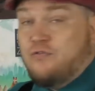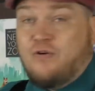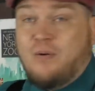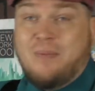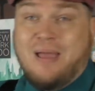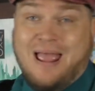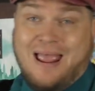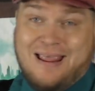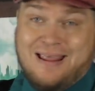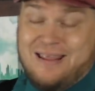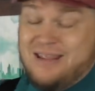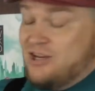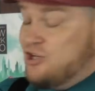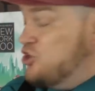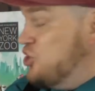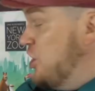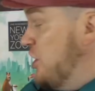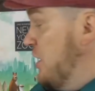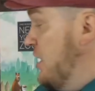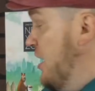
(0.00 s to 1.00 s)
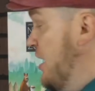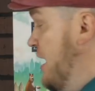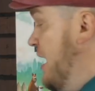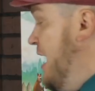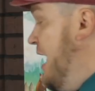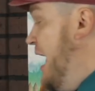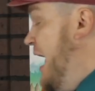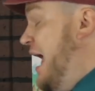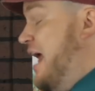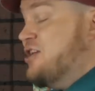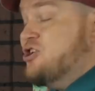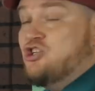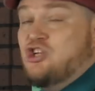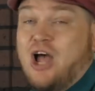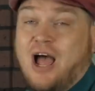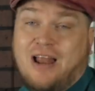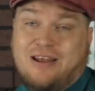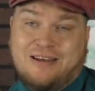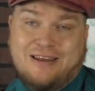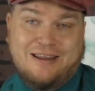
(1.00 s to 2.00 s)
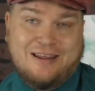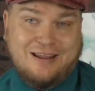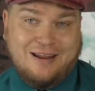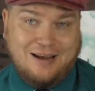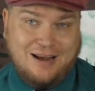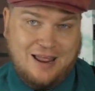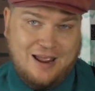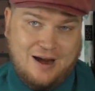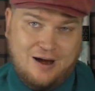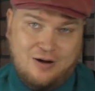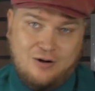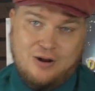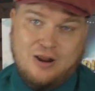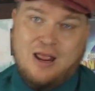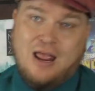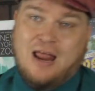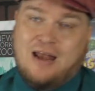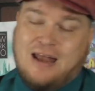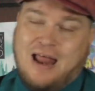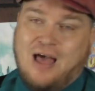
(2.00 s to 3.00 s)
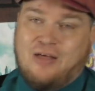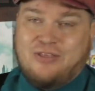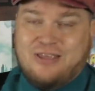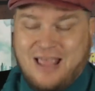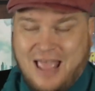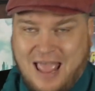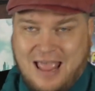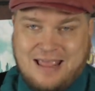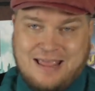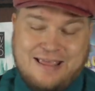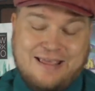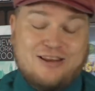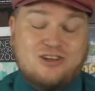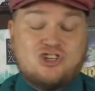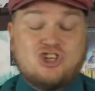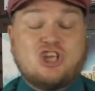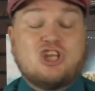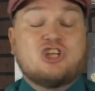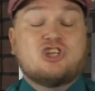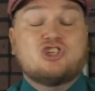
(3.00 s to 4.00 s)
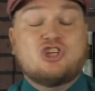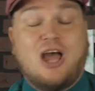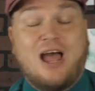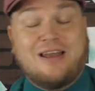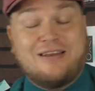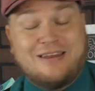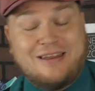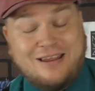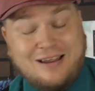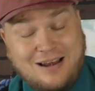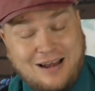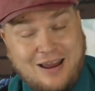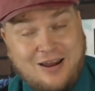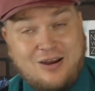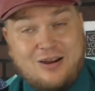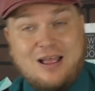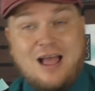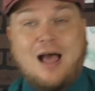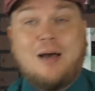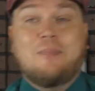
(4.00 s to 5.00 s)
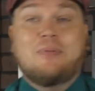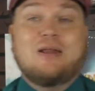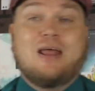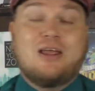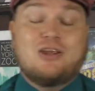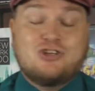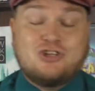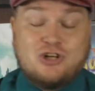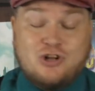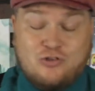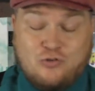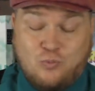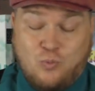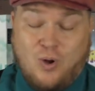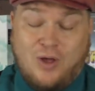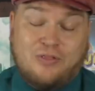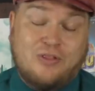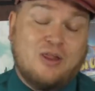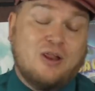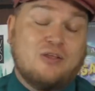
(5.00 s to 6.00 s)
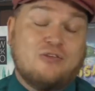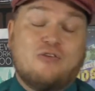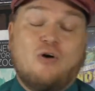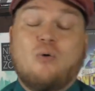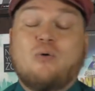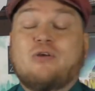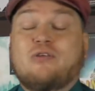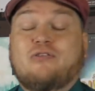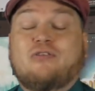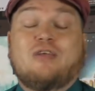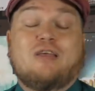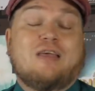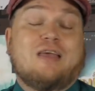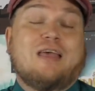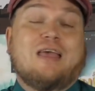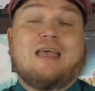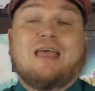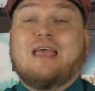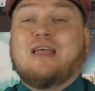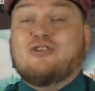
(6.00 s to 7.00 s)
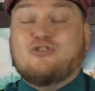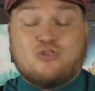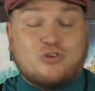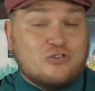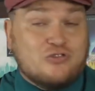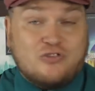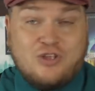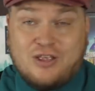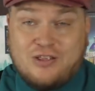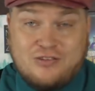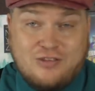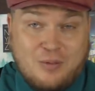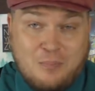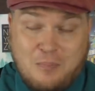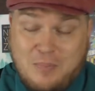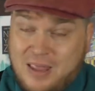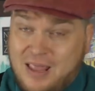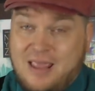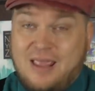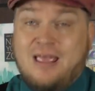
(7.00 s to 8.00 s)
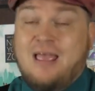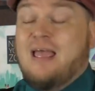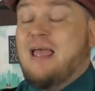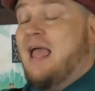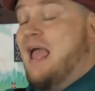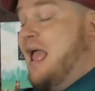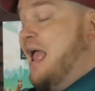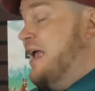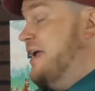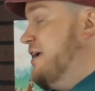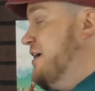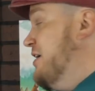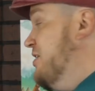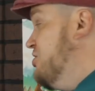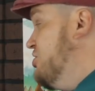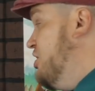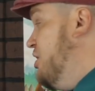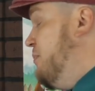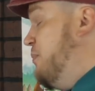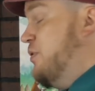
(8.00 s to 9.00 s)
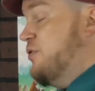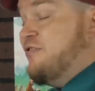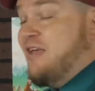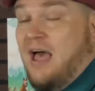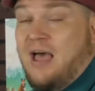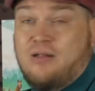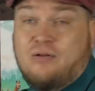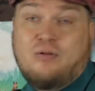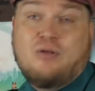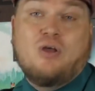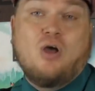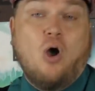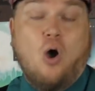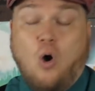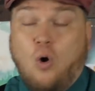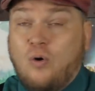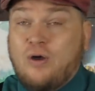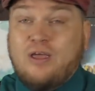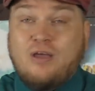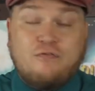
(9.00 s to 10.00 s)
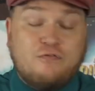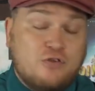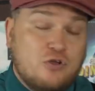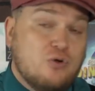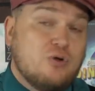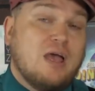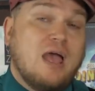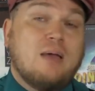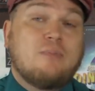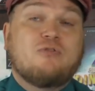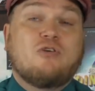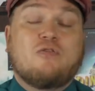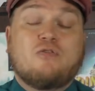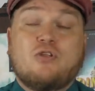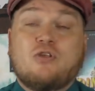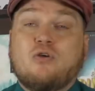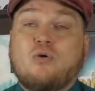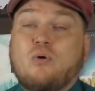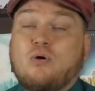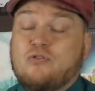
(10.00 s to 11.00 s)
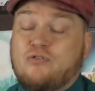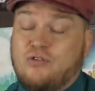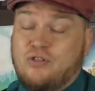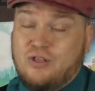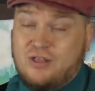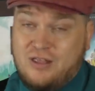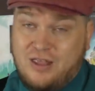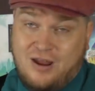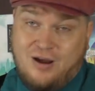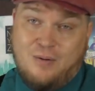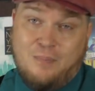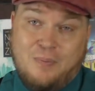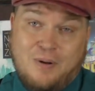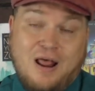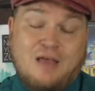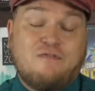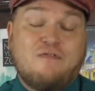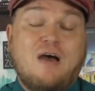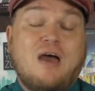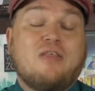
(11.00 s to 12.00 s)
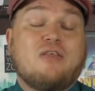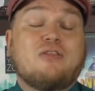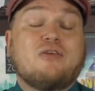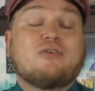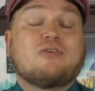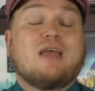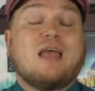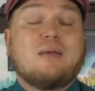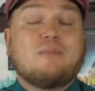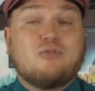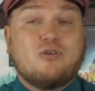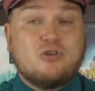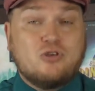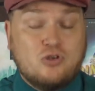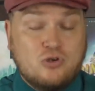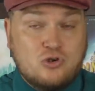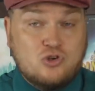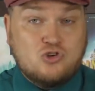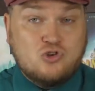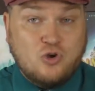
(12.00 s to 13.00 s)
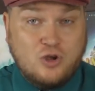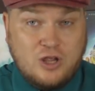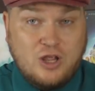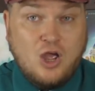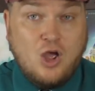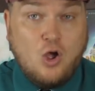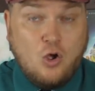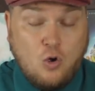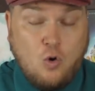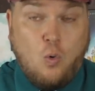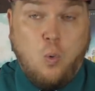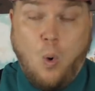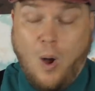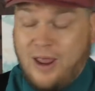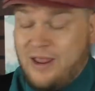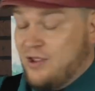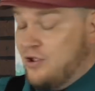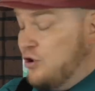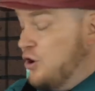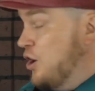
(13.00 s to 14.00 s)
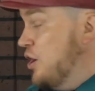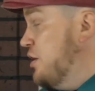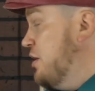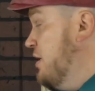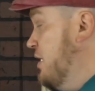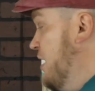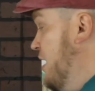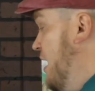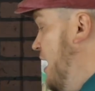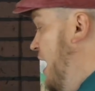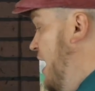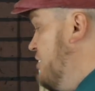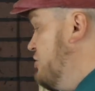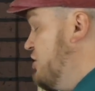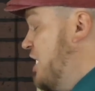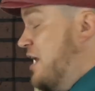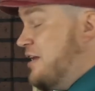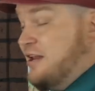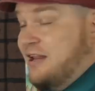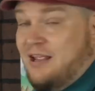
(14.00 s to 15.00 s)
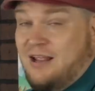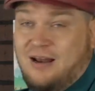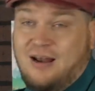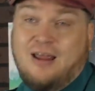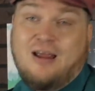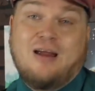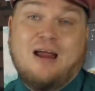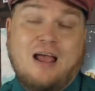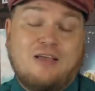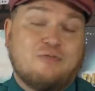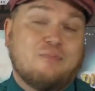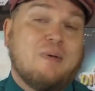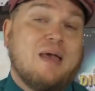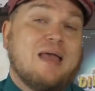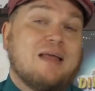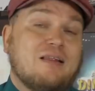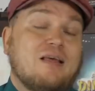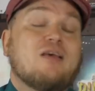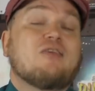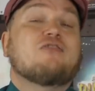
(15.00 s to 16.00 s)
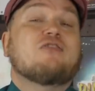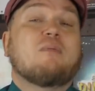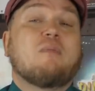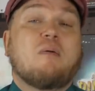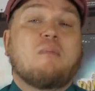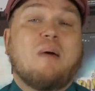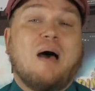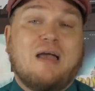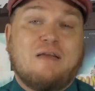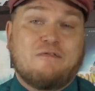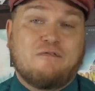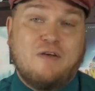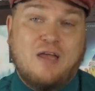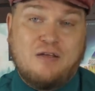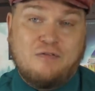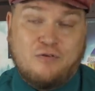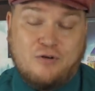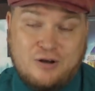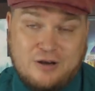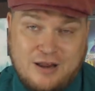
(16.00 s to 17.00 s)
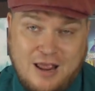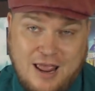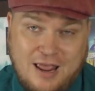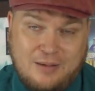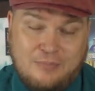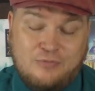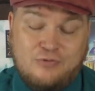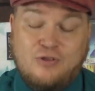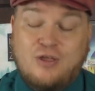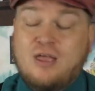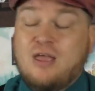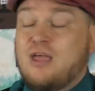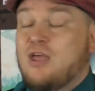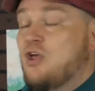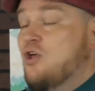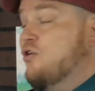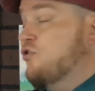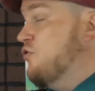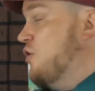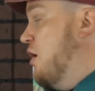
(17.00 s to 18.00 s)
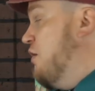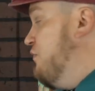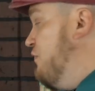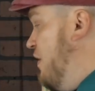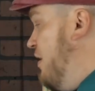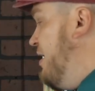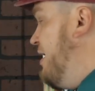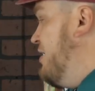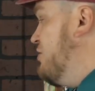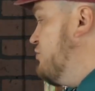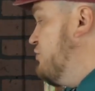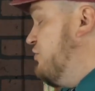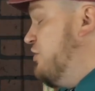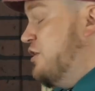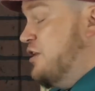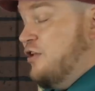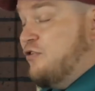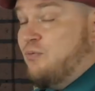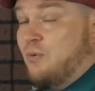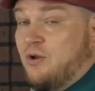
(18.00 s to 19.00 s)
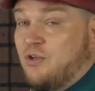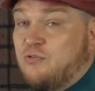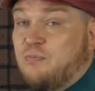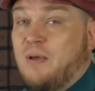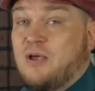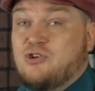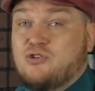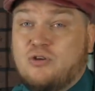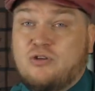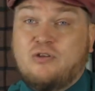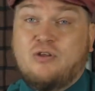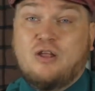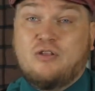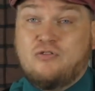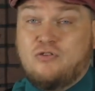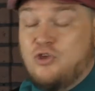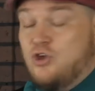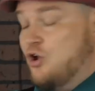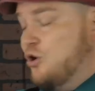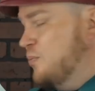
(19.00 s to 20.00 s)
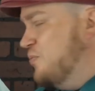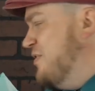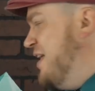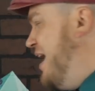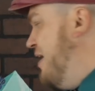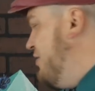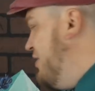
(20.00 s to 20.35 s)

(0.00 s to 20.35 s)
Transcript: from A E G and John D. Clair. Now, the A E G-John D. Clair combination is one that is always interesting to me. A E G puts out only a few games over the course of the year, but I find that their games are usually quite good, and John D. Clair has made some of my favorite games. So I was very interested in this one, especially its cubes. Now,